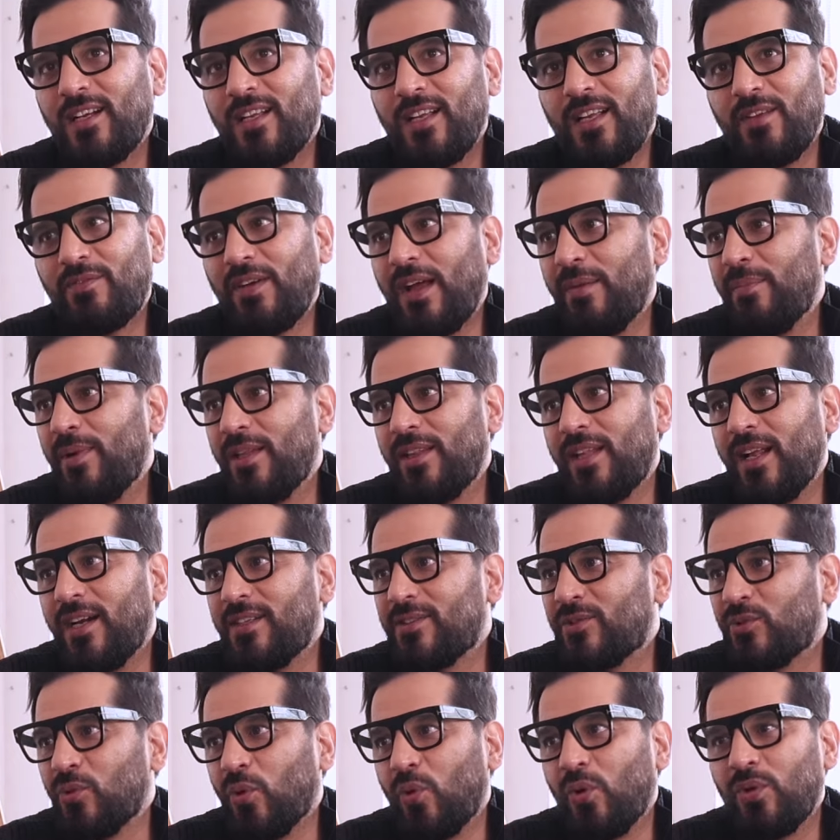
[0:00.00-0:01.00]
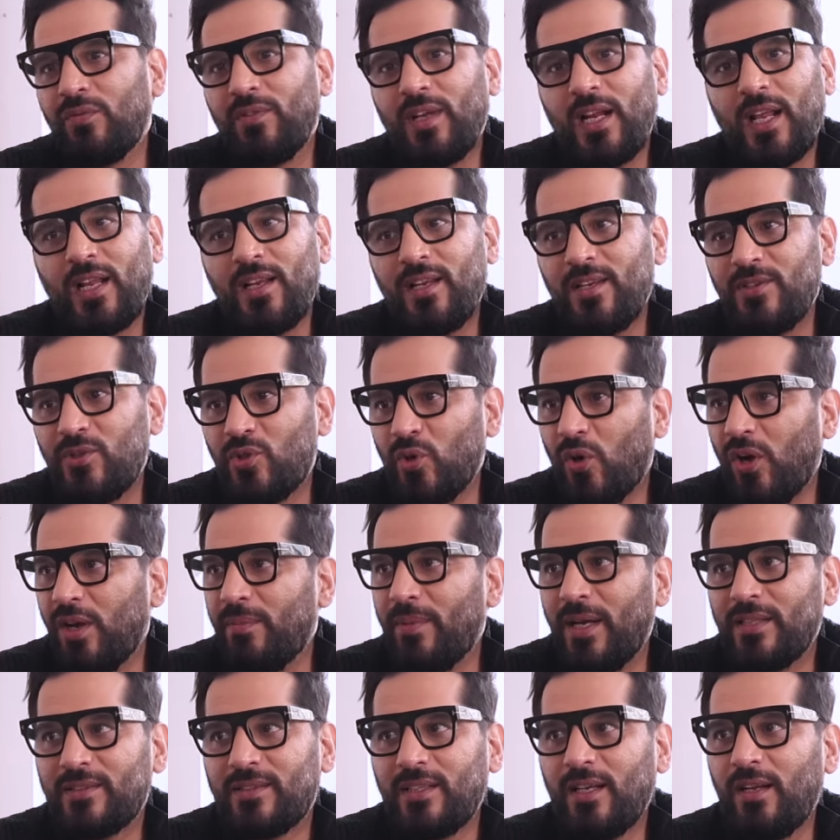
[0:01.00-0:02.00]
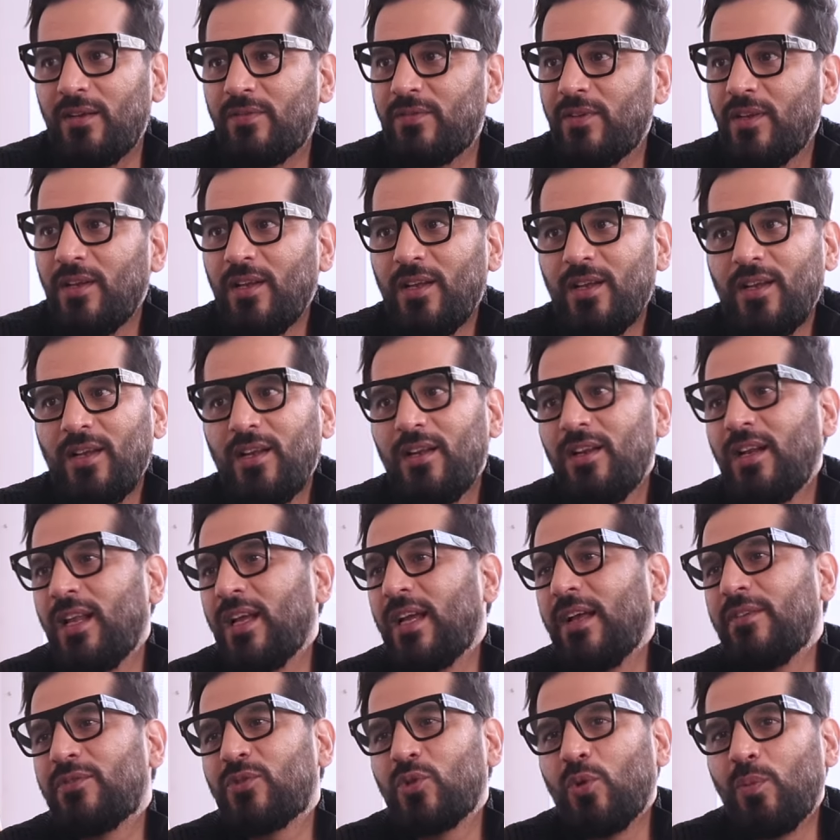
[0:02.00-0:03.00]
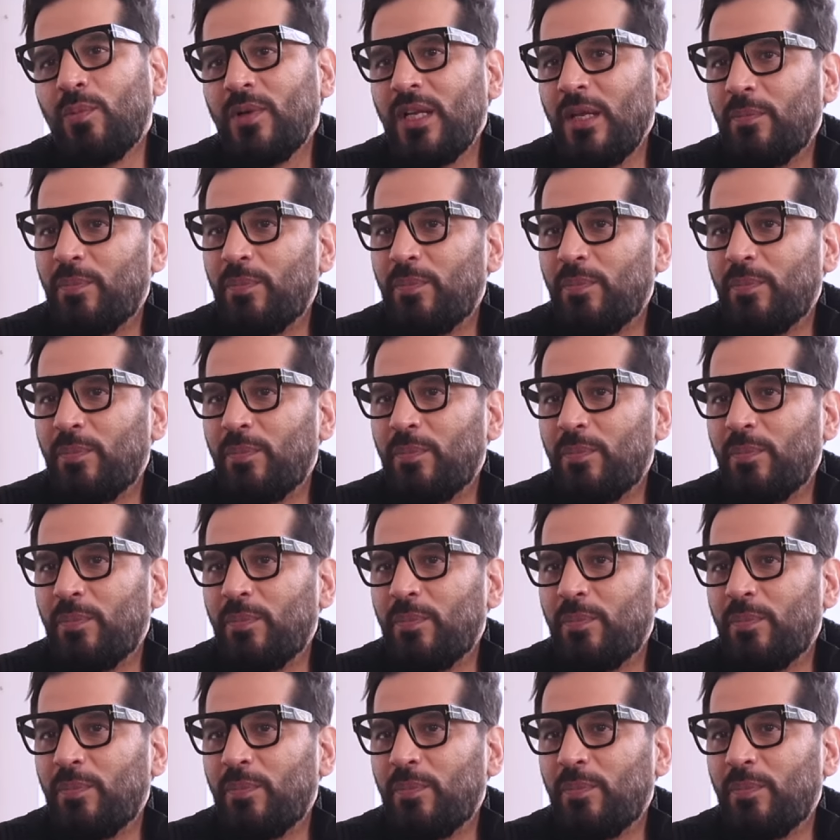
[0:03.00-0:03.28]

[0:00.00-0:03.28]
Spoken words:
if I'm in that zone where I'll enjoy myself, like I have so many